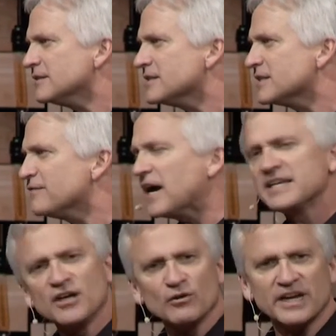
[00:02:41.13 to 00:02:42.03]
As if I
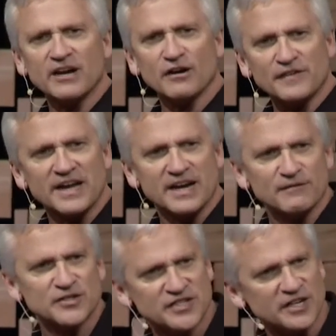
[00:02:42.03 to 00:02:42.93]
don't care if I
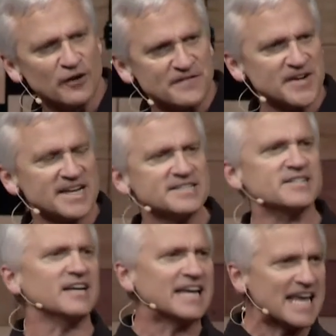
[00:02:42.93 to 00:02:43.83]
ever see your
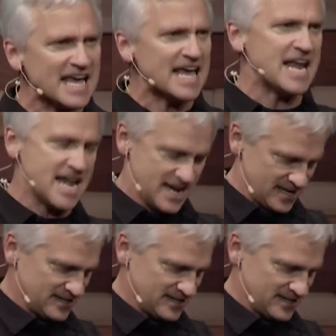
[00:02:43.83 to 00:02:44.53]
face again.